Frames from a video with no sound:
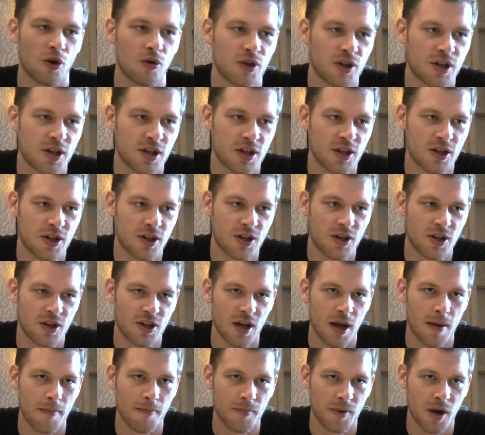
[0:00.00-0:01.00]

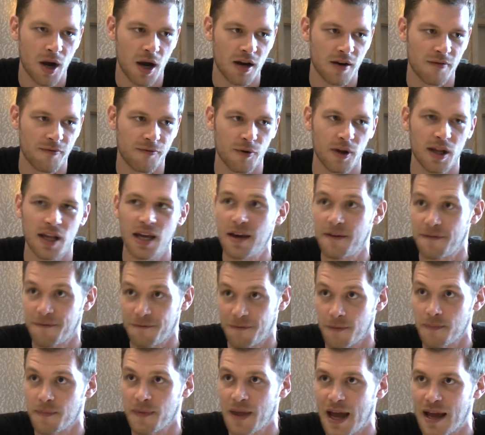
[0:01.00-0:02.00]
some kind of relief
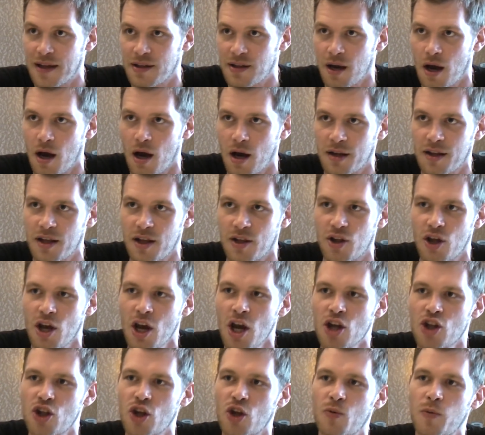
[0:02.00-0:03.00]
from that darkness,
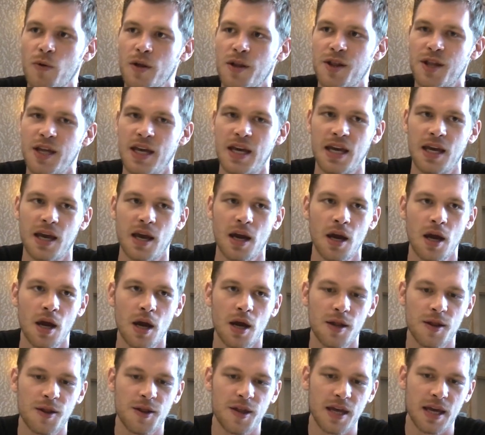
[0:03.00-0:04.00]
just with the
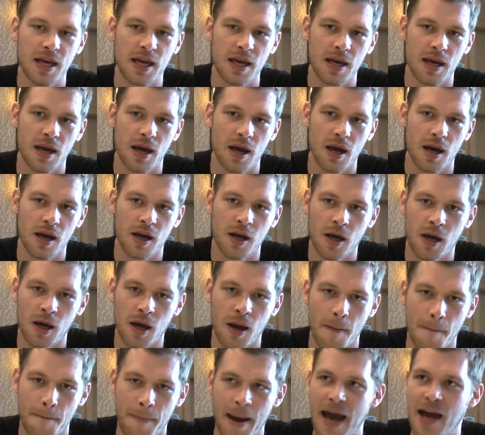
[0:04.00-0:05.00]

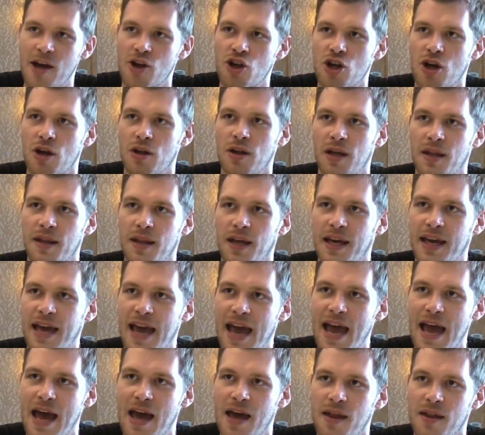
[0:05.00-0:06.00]
compassion and the
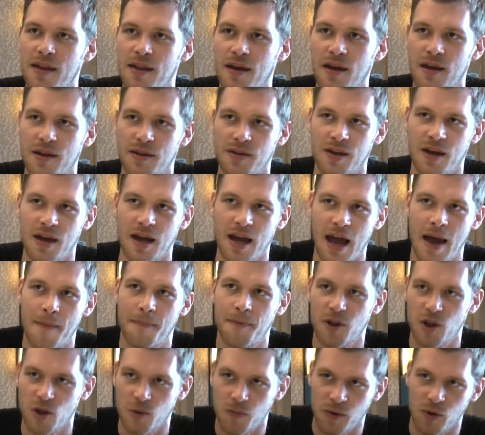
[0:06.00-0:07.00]
care that
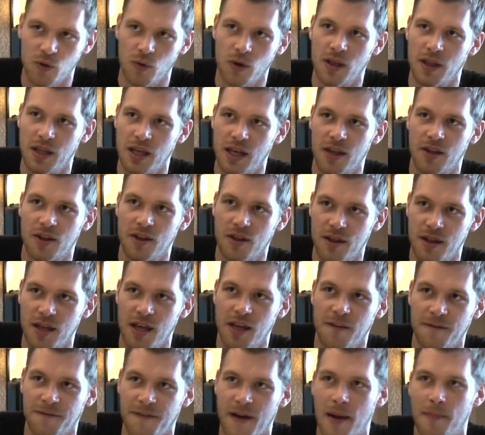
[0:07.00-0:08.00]
happens between
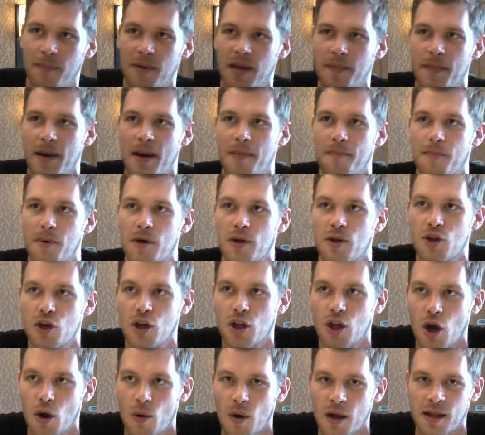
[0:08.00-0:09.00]
these family members,
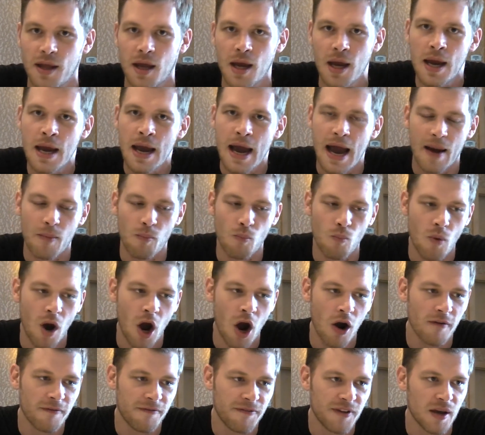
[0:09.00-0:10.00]
and
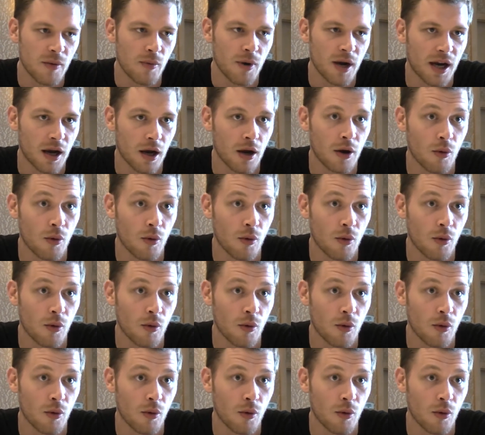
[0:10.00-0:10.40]
hopefully we